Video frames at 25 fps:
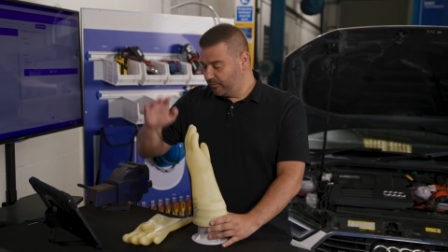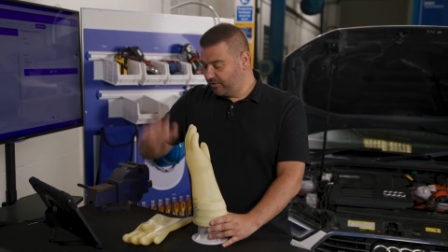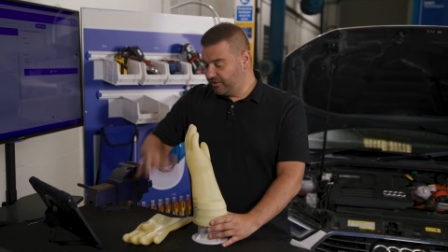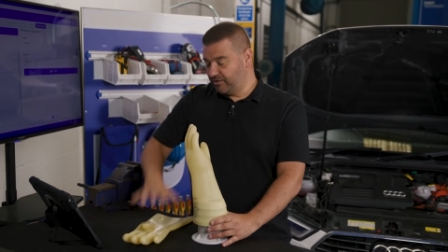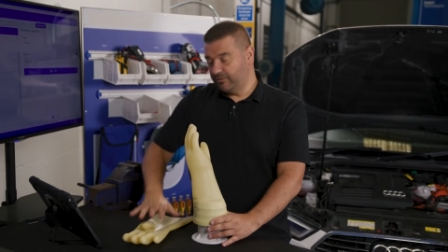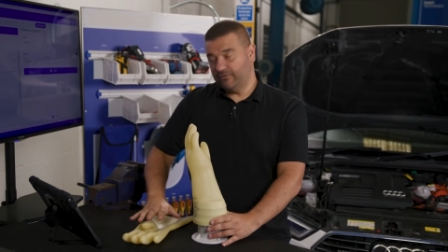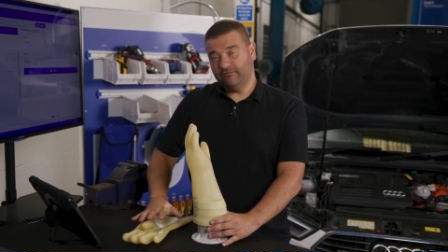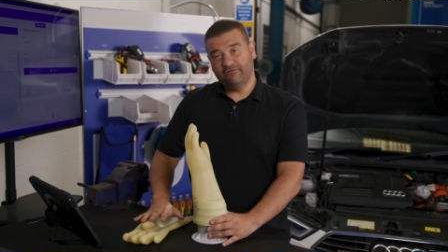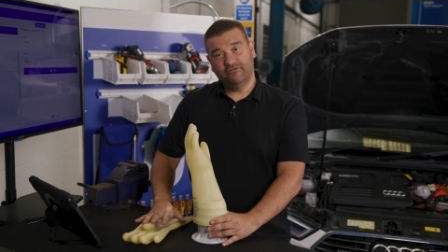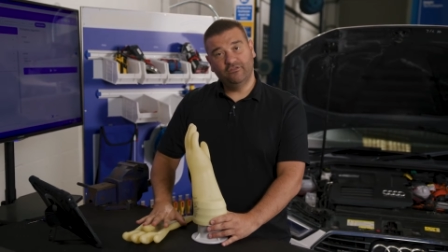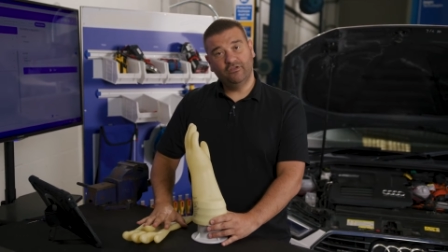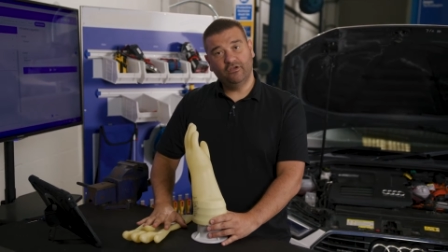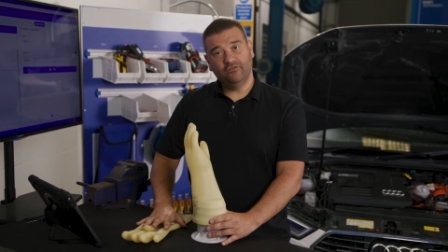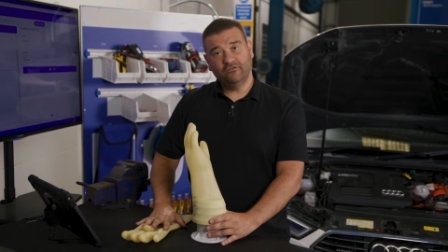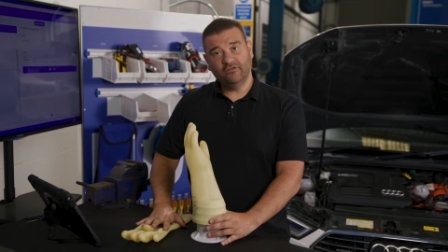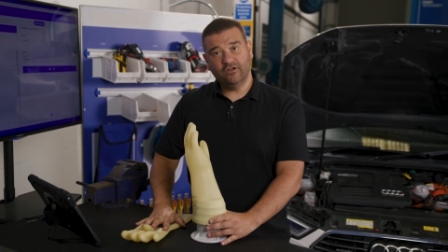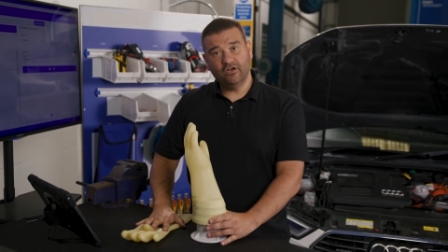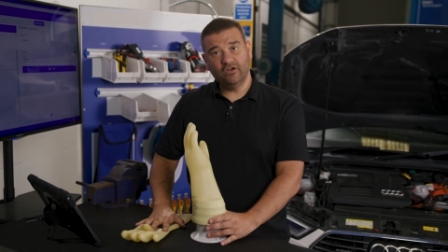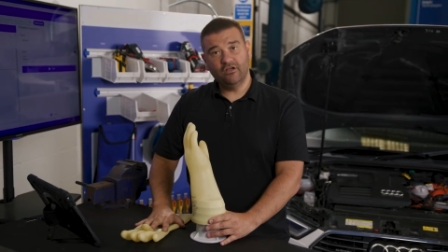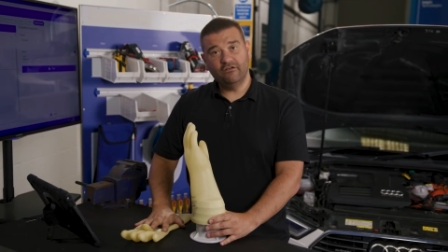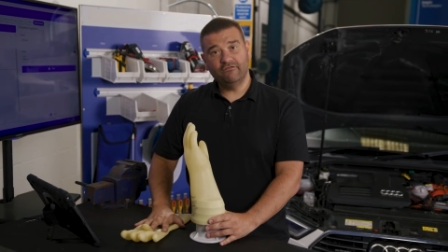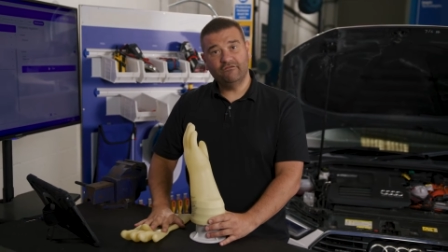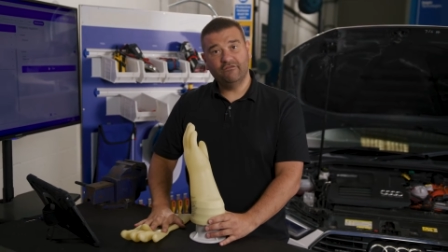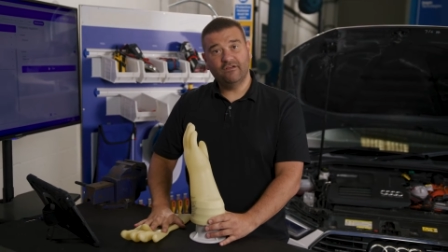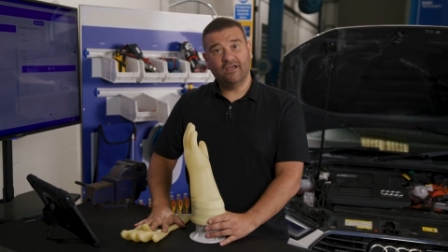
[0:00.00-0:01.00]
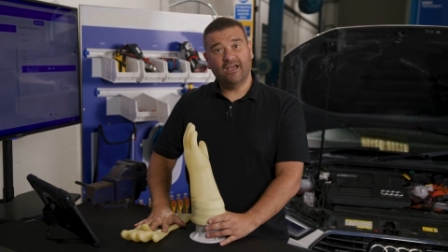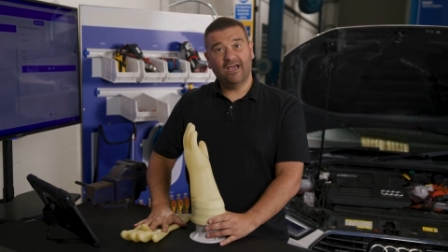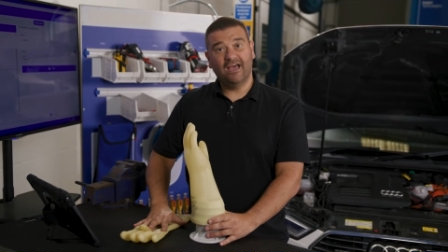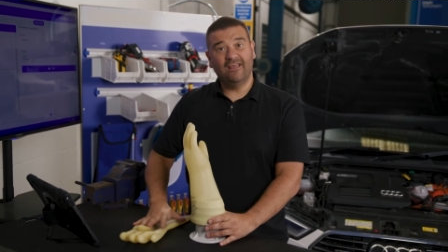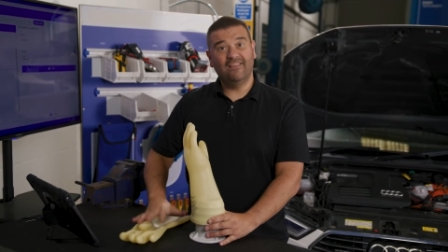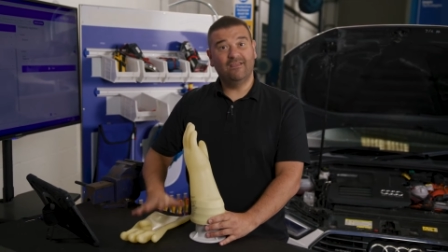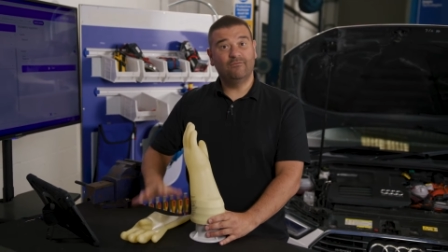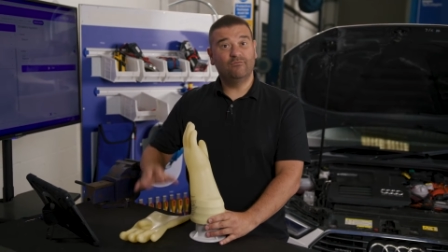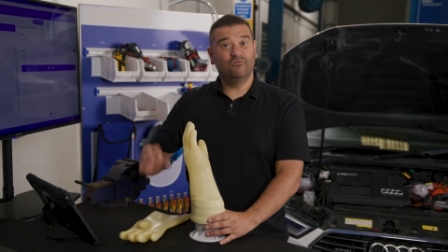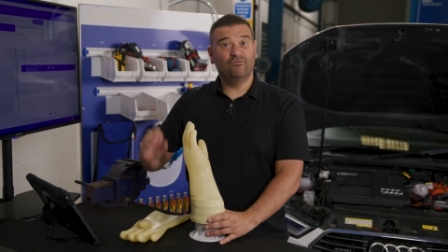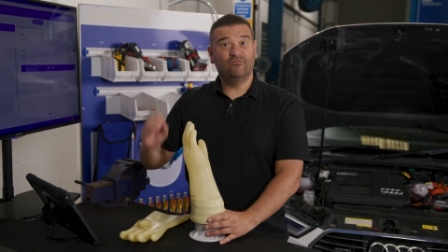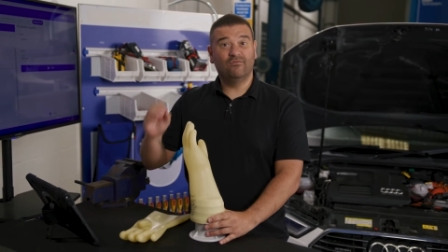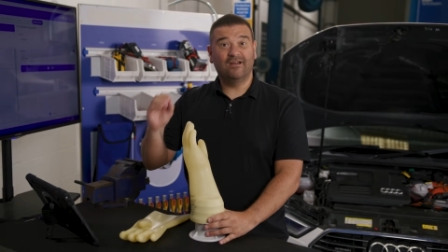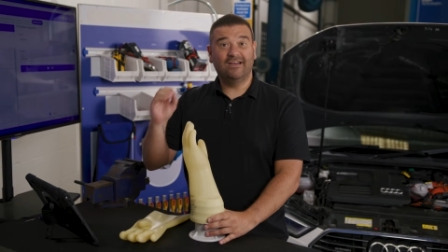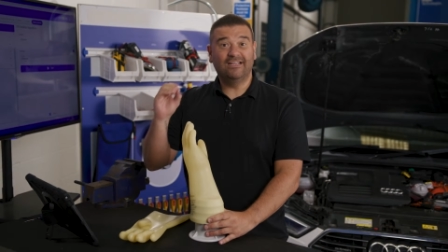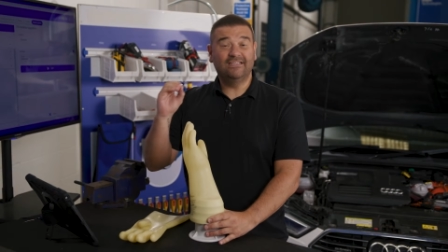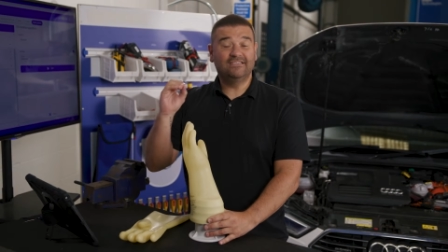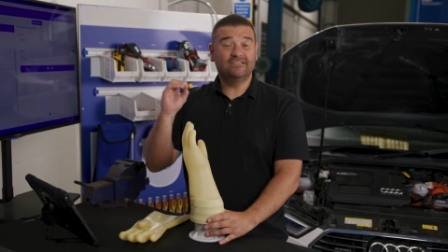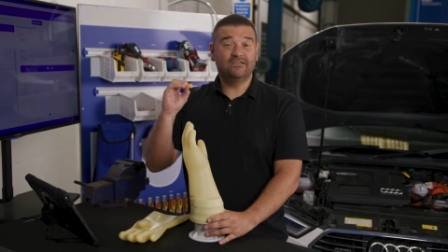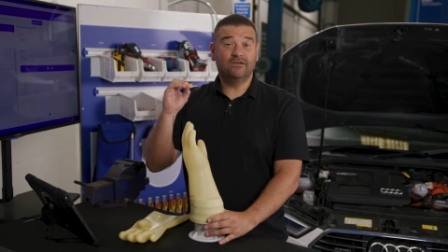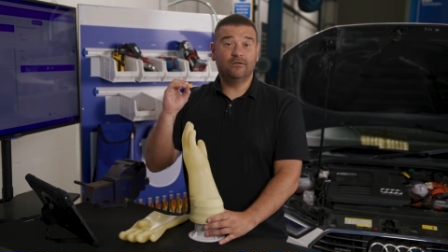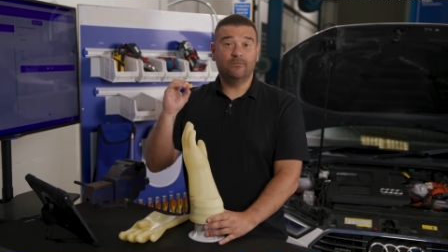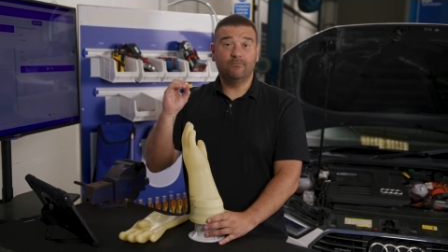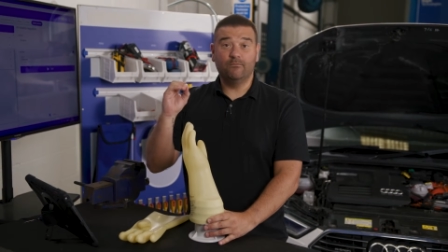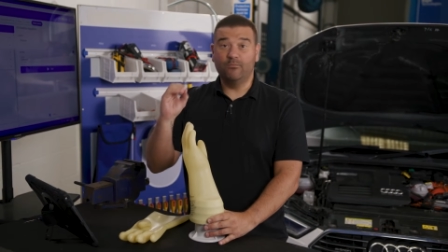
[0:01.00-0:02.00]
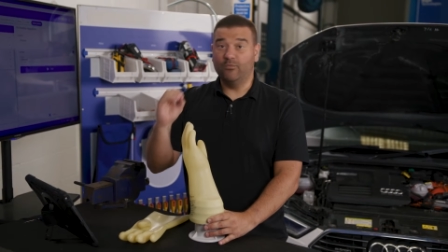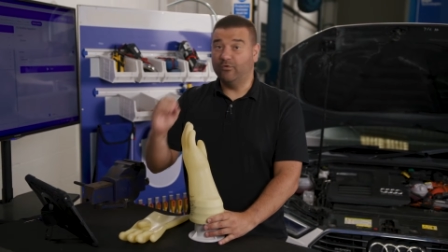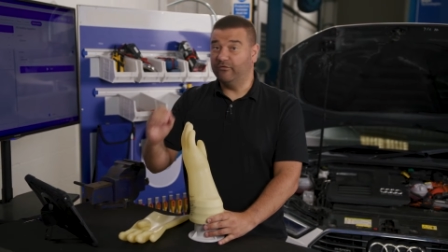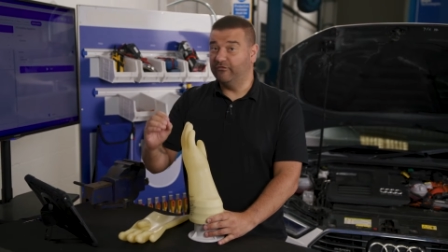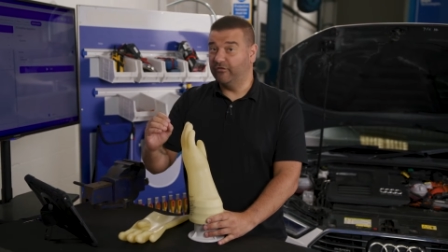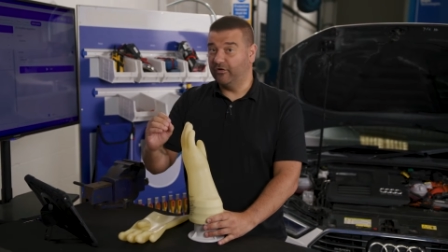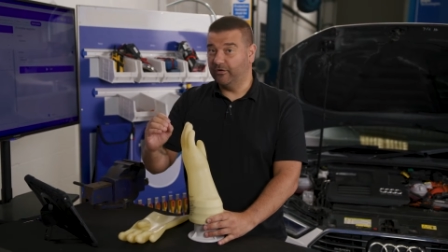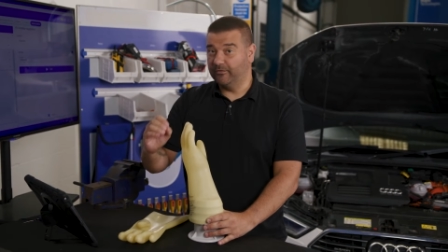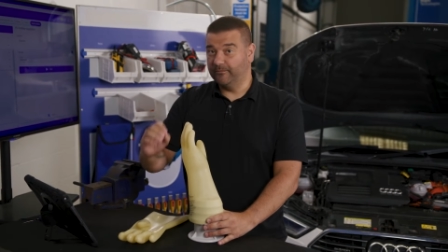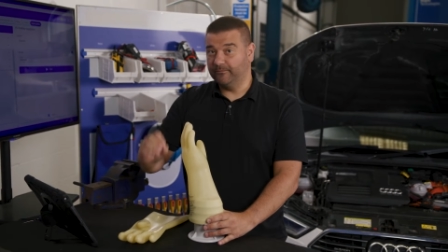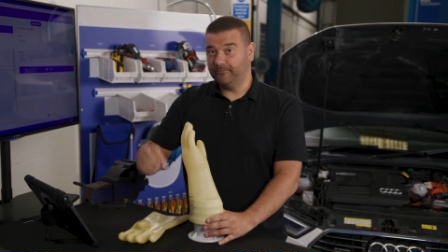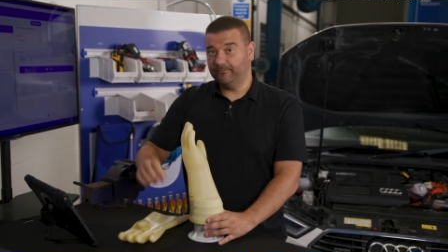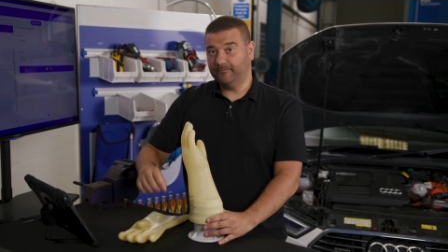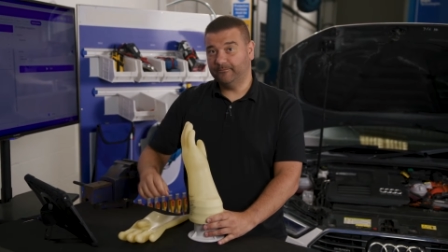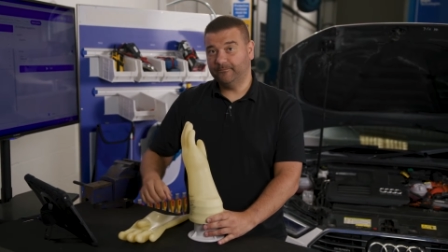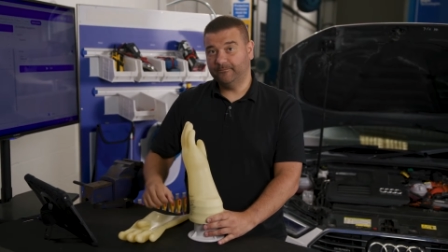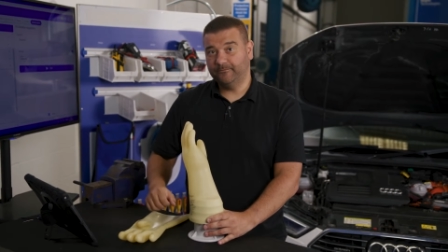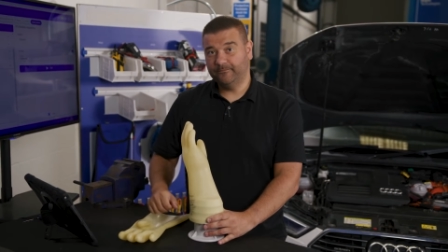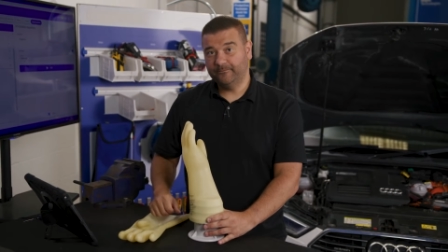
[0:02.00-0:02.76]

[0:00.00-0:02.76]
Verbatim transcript: We do it for the other glove, and then we're ready to move on.